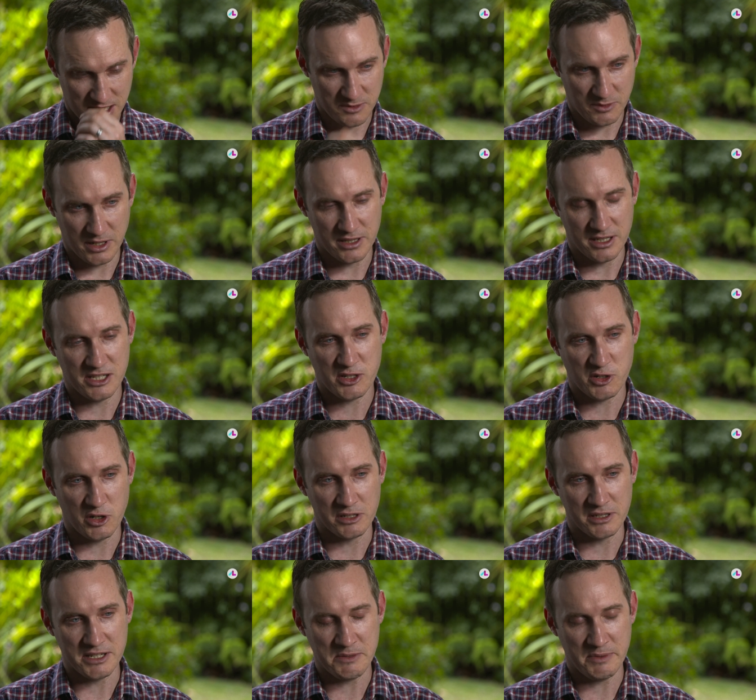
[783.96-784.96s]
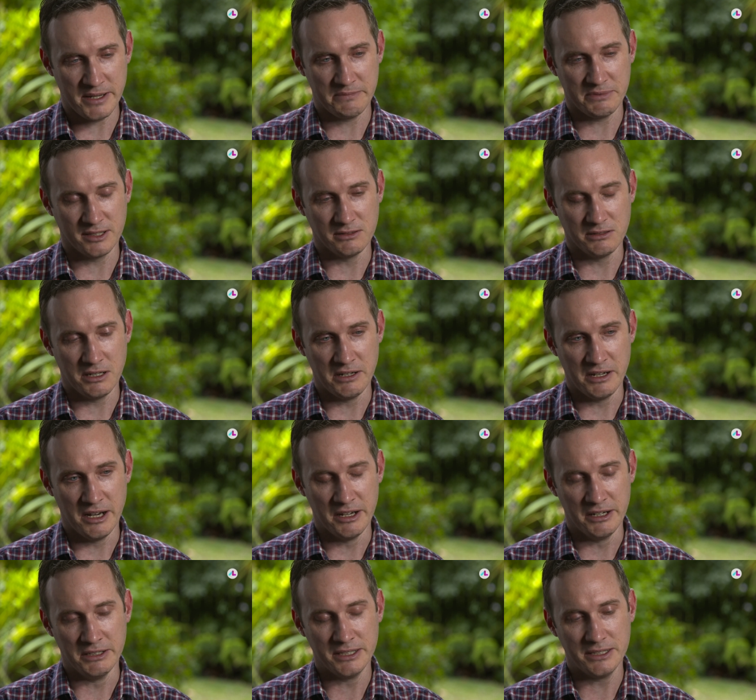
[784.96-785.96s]
one of the strongest people I
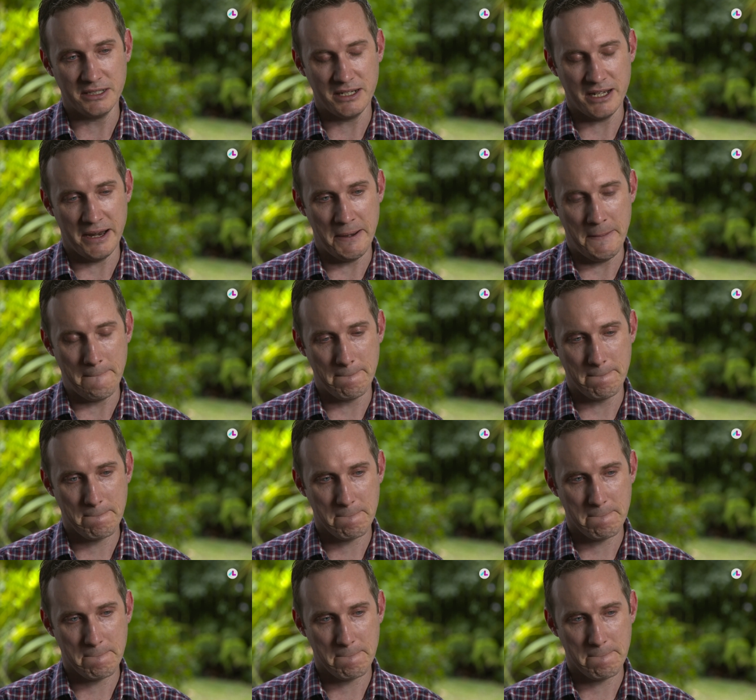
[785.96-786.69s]
know, and